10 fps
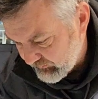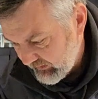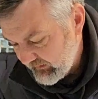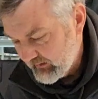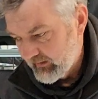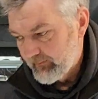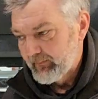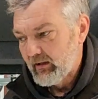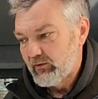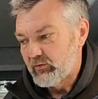to here,
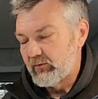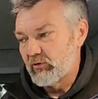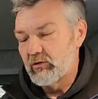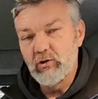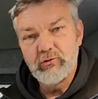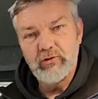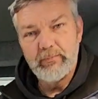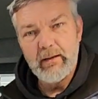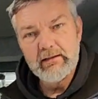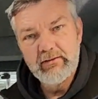so you've got lots of
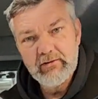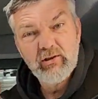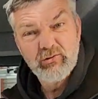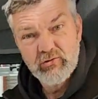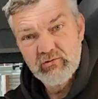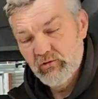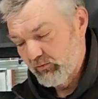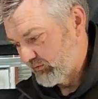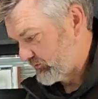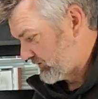space, lots of
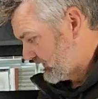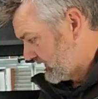storage.